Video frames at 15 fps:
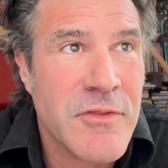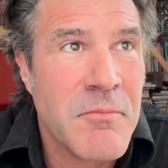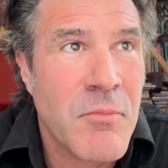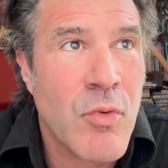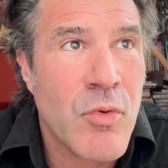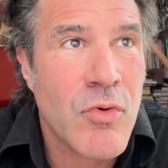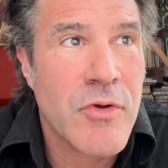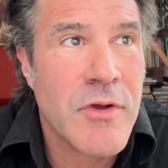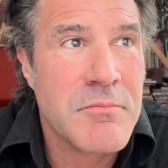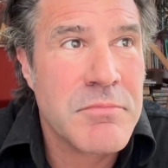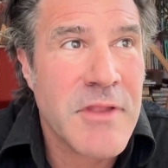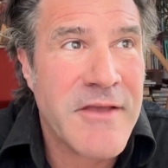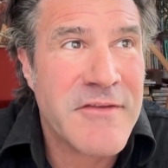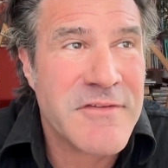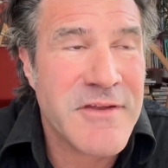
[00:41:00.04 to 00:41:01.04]
the moral
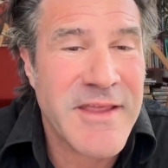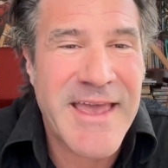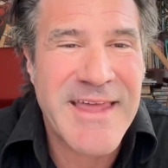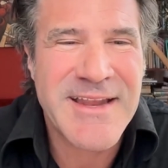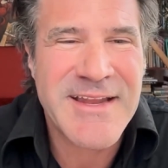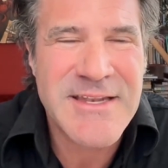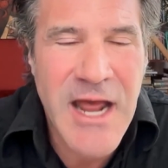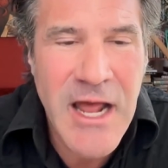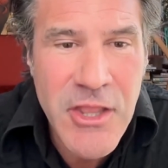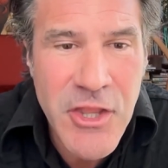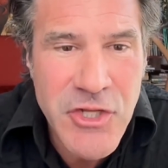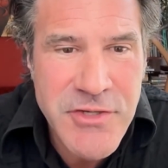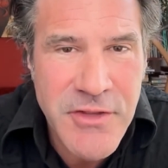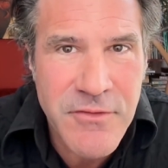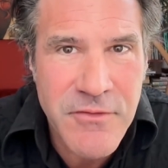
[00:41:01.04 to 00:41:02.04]
complexity and
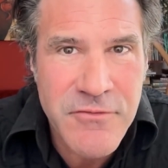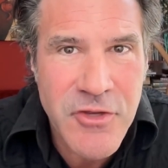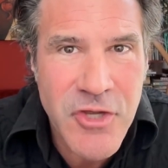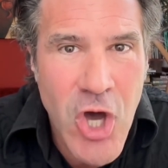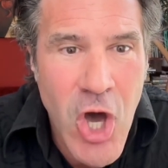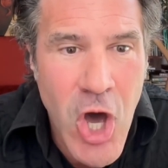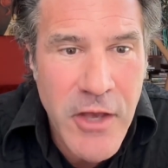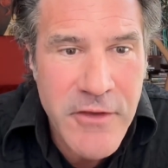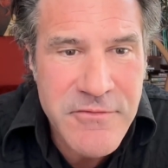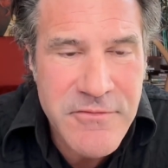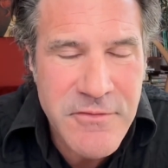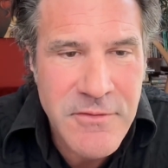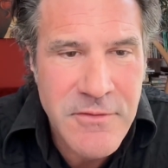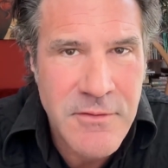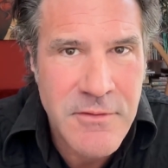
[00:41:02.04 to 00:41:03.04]
acknowledge that there's a
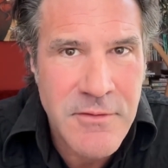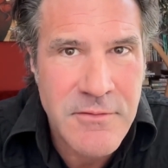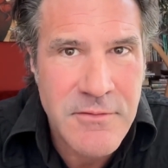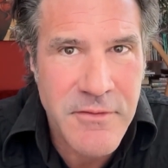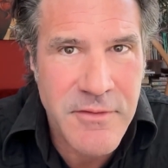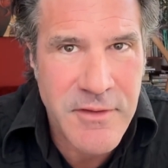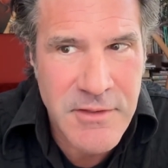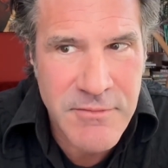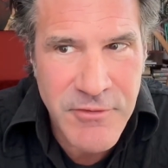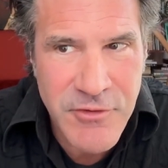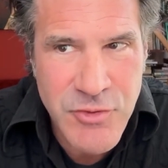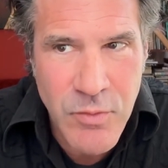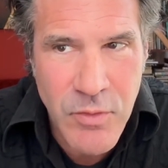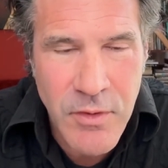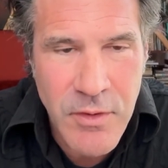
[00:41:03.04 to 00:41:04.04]
cost to the
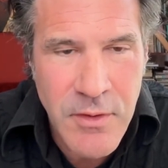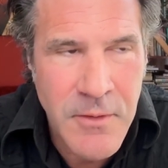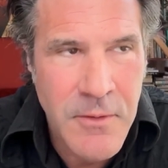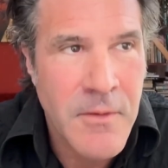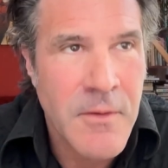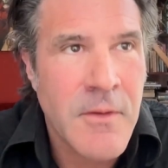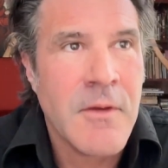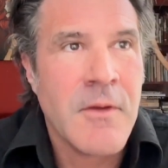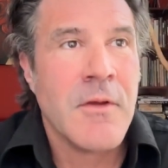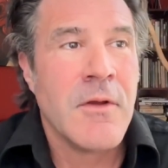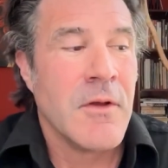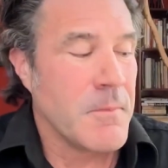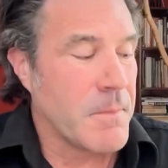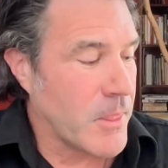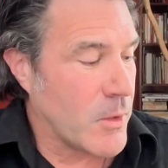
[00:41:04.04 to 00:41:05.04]
individual.
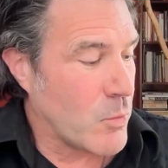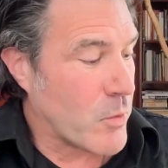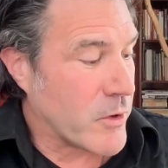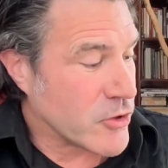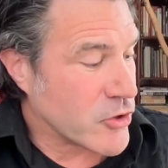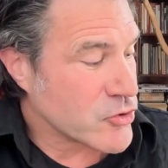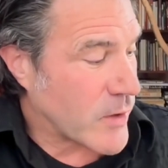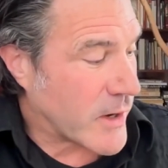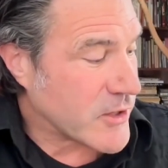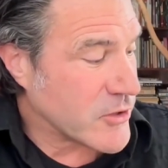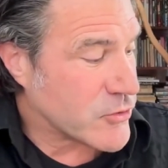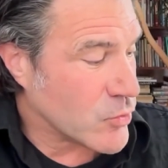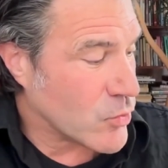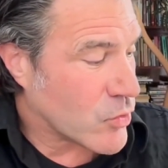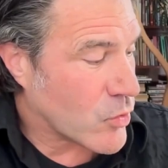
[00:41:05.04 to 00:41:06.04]
When you're trying to
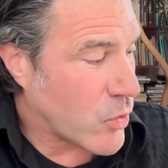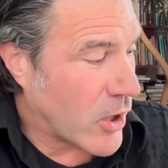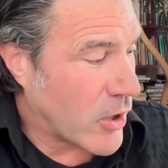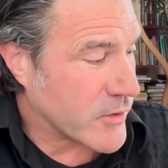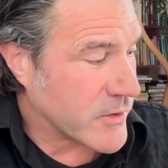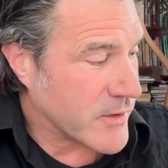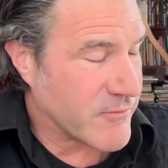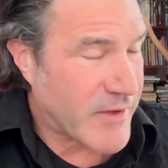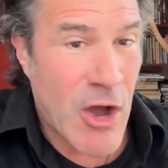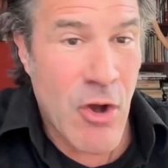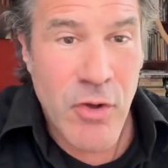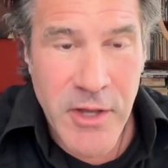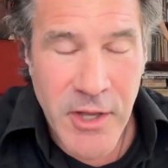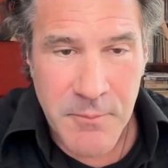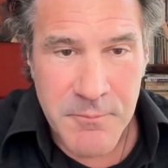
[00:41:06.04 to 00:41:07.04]
do equality of
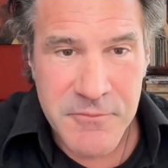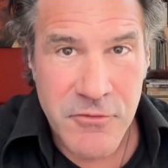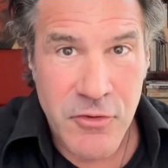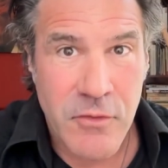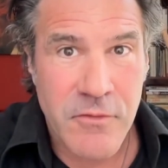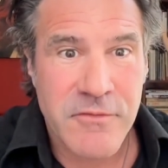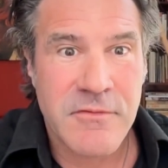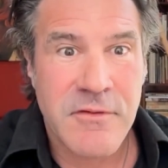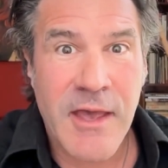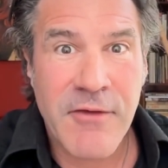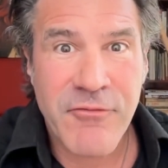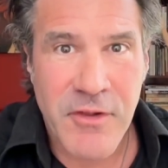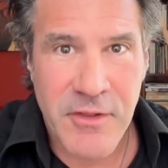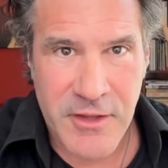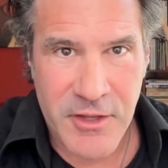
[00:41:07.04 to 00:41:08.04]
outcomes, there is
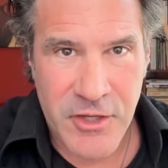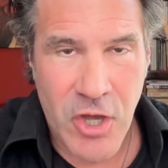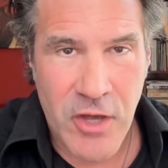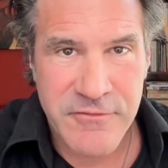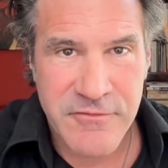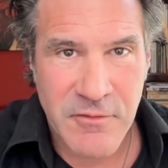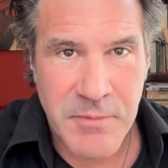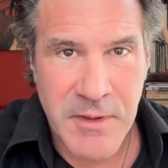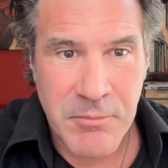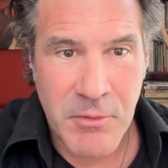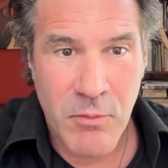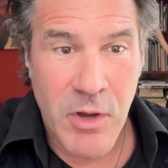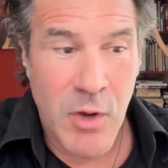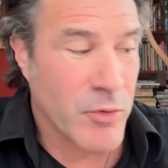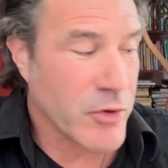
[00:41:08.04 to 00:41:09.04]
definitely a cost of
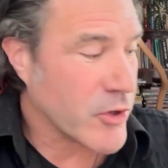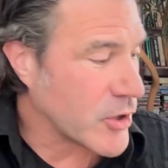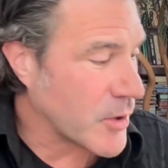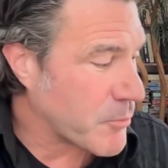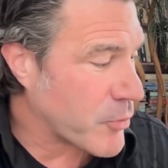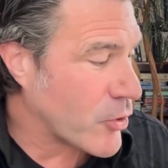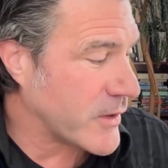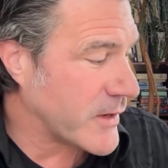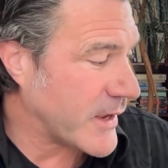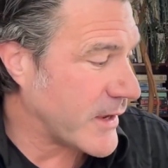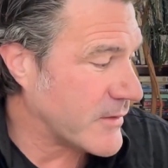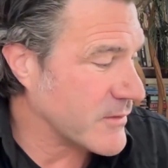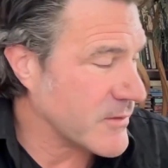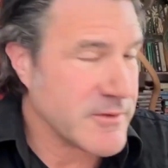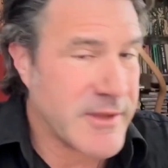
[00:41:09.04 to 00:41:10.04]
people. Well, we're going to put
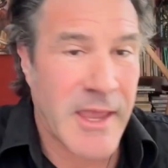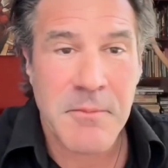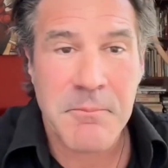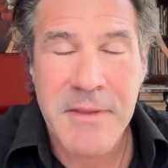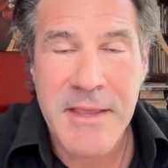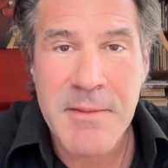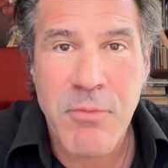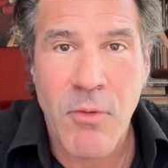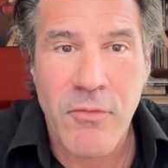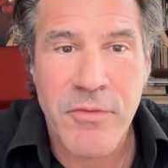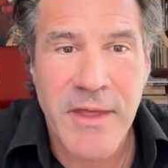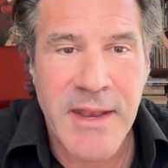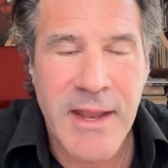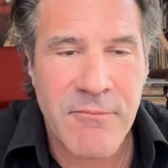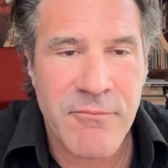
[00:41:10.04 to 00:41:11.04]
in 10 people
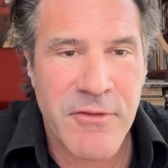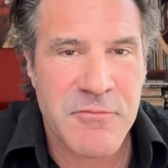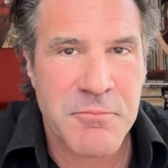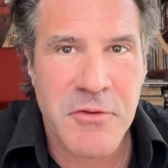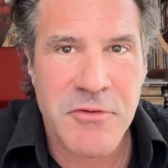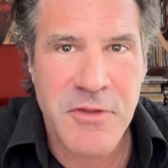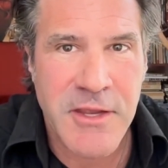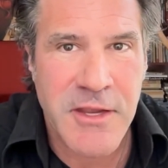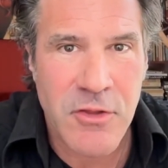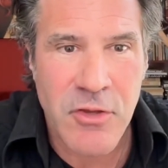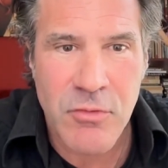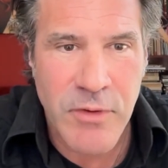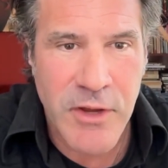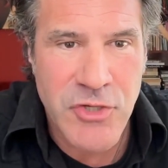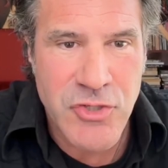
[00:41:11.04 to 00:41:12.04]
that have this particular
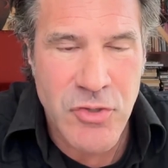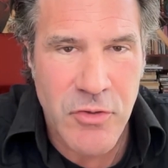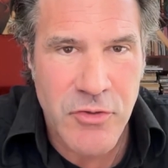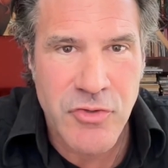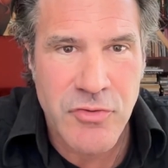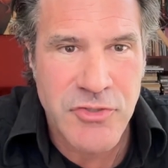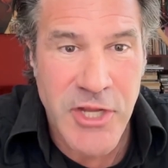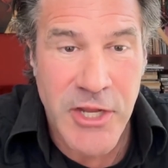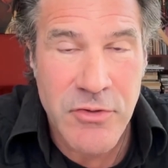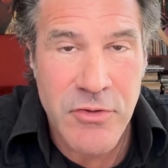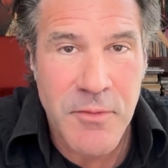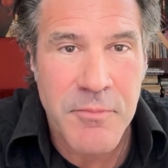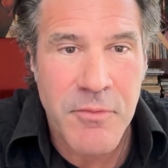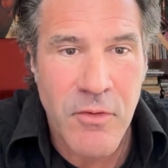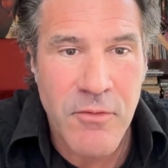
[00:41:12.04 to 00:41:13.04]
racial or
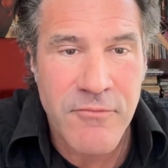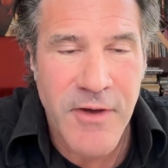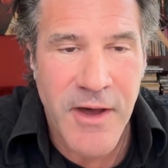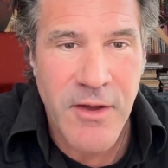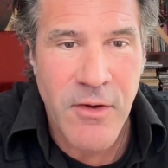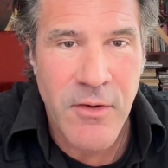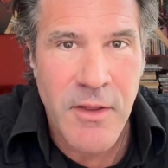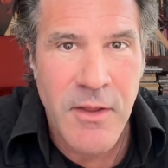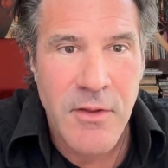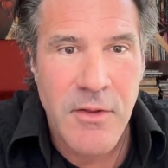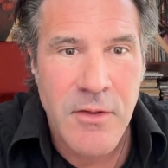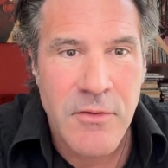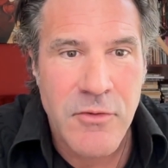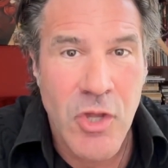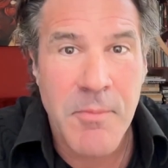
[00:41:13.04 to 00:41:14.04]
gender profile,
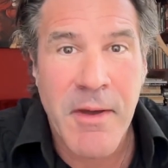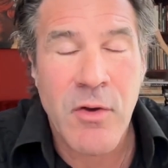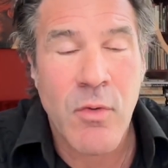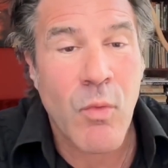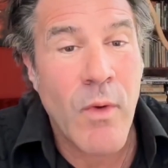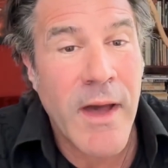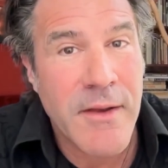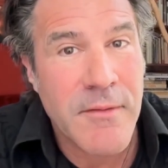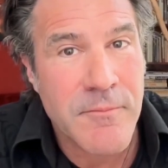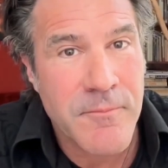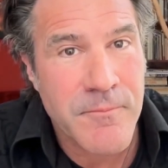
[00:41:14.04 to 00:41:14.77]
no matter what,